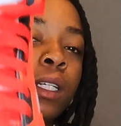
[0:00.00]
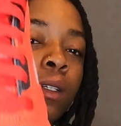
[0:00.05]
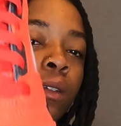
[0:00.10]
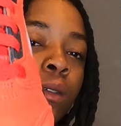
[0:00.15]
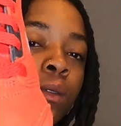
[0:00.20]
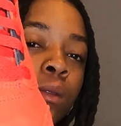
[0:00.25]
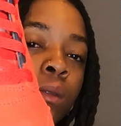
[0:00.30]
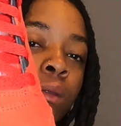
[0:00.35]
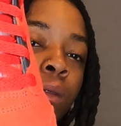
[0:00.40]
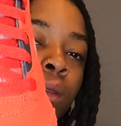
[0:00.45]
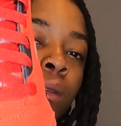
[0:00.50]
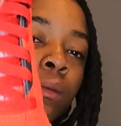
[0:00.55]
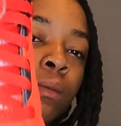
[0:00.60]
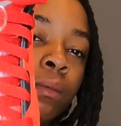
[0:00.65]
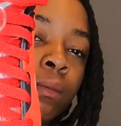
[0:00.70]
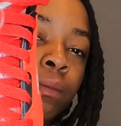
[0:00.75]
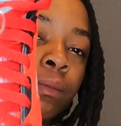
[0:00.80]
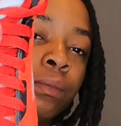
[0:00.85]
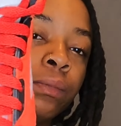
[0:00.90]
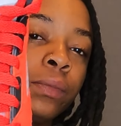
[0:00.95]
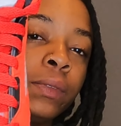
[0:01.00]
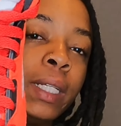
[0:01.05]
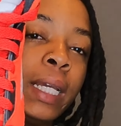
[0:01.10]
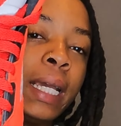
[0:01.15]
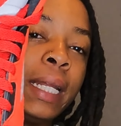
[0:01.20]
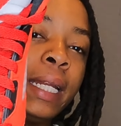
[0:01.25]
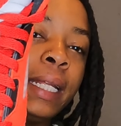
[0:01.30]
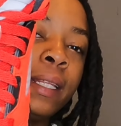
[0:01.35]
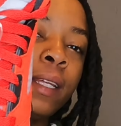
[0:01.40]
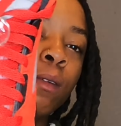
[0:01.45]
tell that
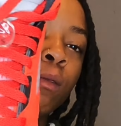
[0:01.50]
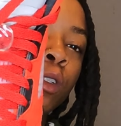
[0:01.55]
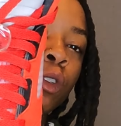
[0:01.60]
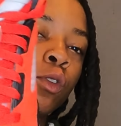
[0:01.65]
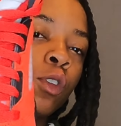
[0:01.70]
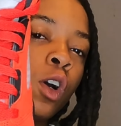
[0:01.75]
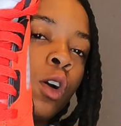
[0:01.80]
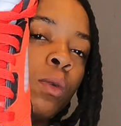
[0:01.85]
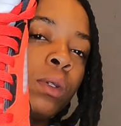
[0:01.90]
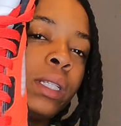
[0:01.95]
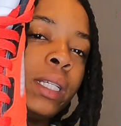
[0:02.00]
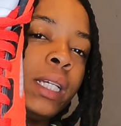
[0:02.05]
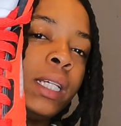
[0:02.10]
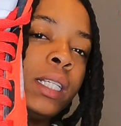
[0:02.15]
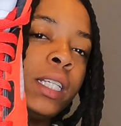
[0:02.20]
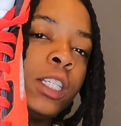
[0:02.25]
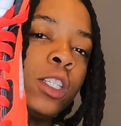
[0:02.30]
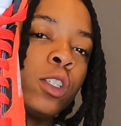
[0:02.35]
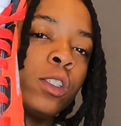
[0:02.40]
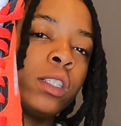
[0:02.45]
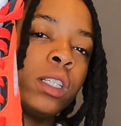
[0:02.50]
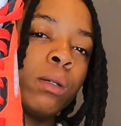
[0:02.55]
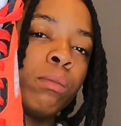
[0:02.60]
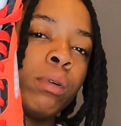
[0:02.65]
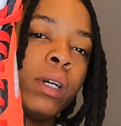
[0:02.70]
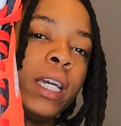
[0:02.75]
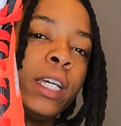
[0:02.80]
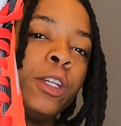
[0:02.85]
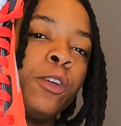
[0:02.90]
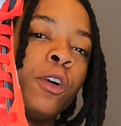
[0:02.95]
anything was wrong with these. These don't look
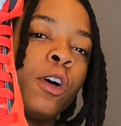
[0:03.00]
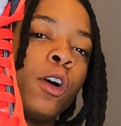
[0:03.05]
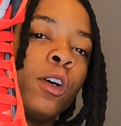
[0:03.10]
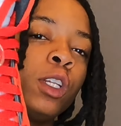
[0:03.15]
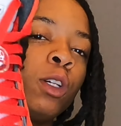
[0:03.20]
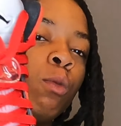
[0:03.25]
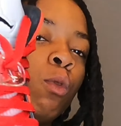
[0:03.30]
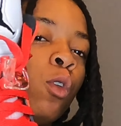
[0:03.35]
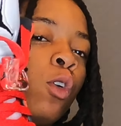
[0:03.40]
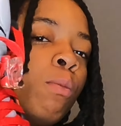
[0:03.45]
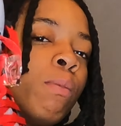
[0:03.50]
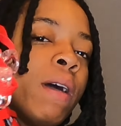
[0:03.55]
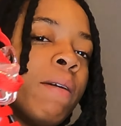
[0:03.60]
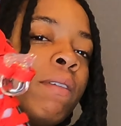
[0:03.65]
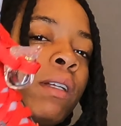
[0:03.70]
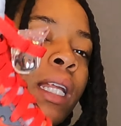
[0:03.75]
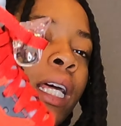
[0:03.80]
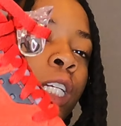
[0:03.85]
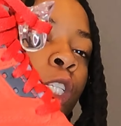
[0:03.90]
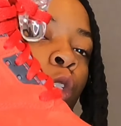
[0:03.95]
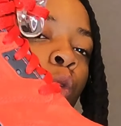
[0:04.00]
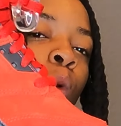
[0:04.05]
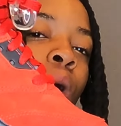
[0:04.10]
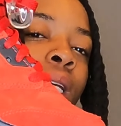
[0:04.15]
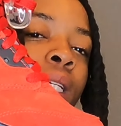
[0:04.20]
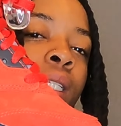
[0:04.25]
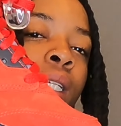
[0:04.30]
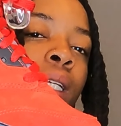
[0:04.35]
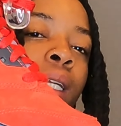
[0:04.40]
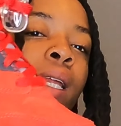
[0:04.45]
brand new. I only wore them ever like
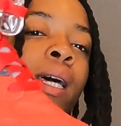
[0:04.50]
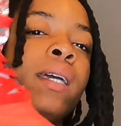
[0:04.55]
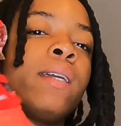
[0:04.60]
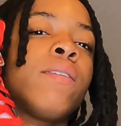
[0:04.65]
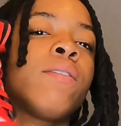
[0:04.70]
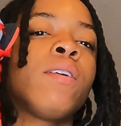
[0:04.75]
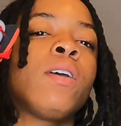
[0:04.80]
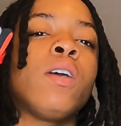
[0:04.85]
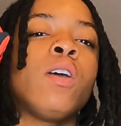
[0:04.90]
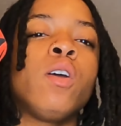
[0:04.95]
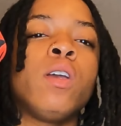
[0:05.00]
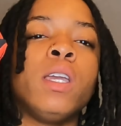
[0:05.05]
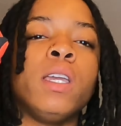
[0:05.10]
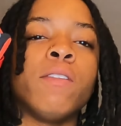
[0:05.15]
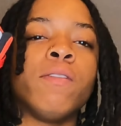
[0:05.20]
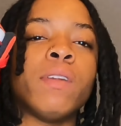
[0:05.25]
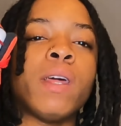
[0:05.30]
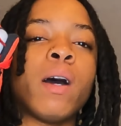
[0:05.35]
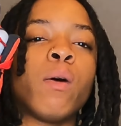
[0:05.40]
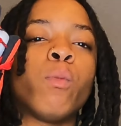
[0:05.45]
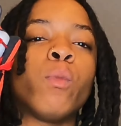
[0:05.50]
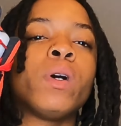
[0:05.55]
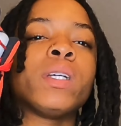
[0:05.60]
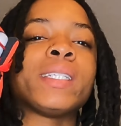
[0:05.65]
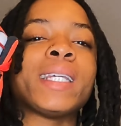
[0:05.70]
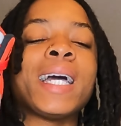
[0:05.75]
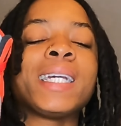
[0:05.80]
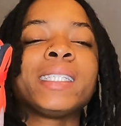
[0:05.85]
twice in life, if not once.